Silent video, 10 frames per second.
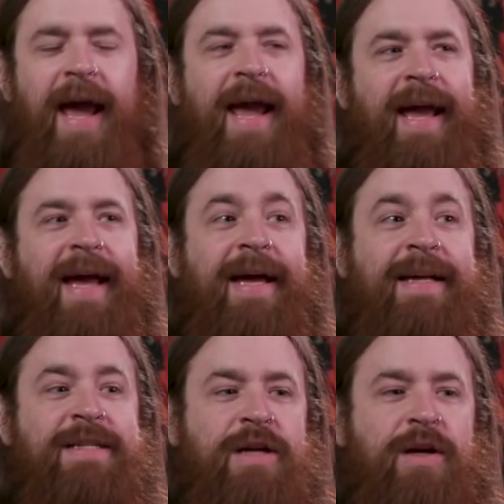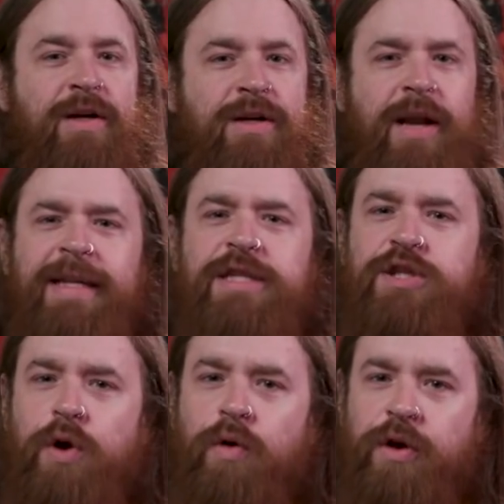And Knight's
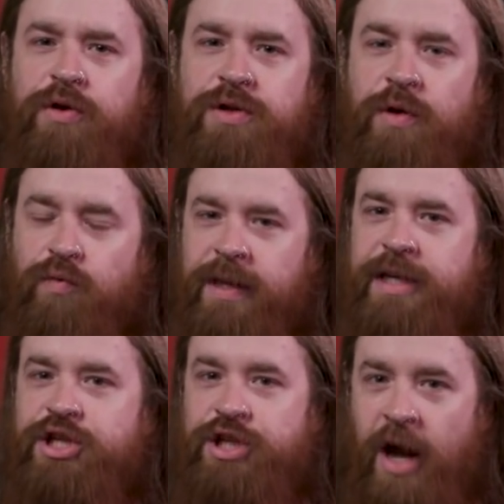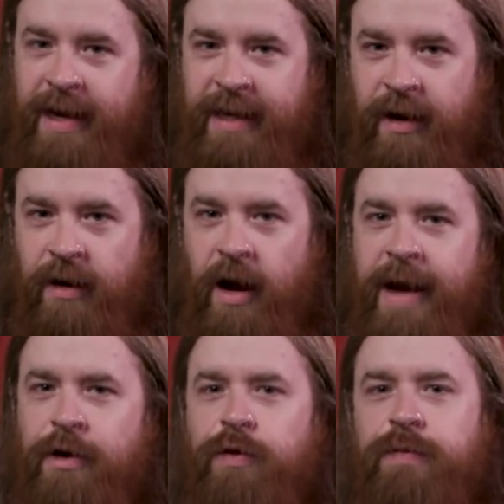solos really shine here.
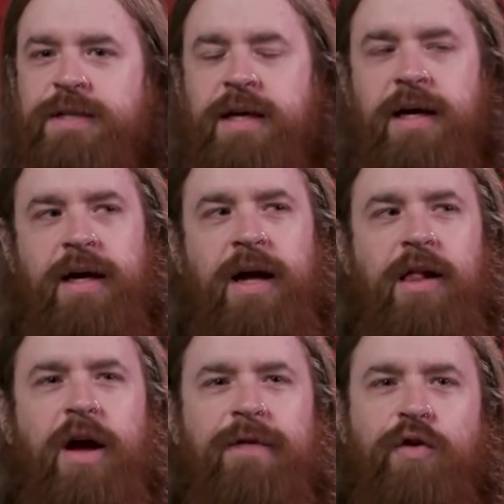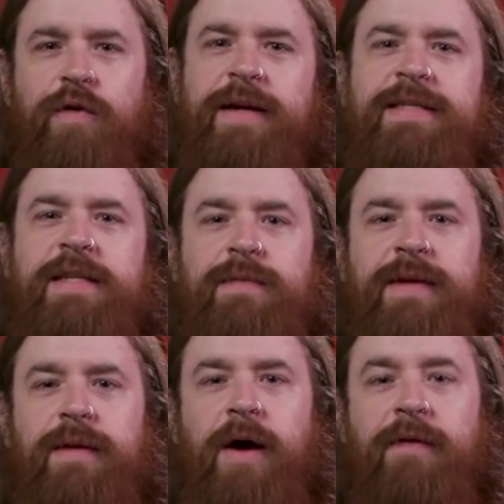I know there was a lot of criticism
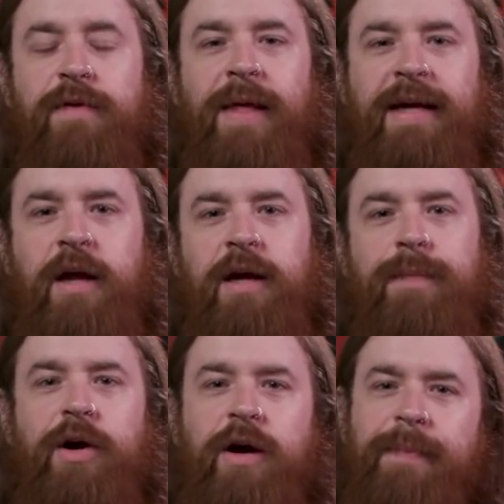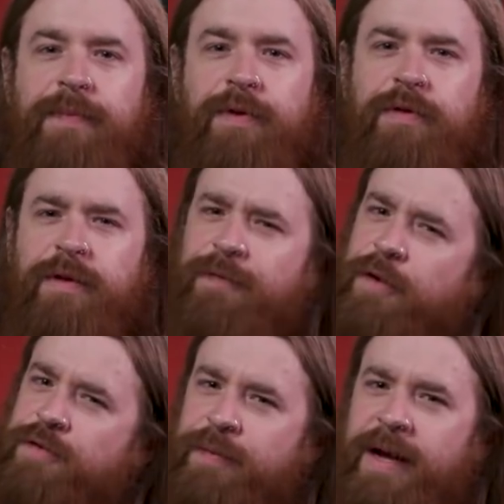of the Black Dahlia Murder up through their
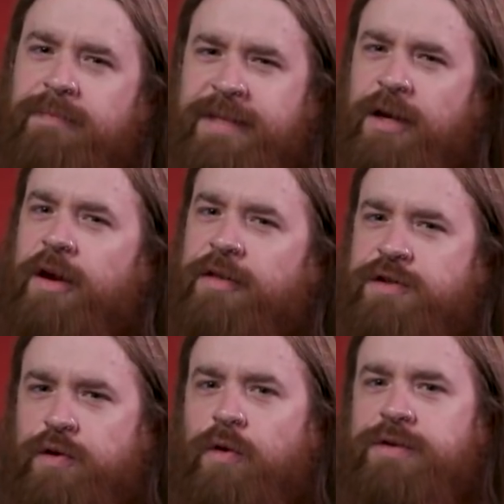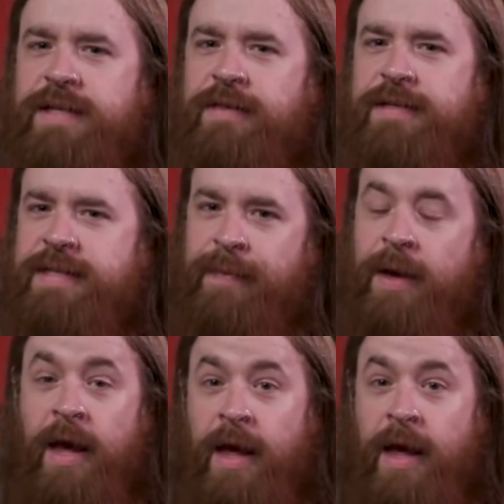first 3 albums that a lot of their solos sound the same.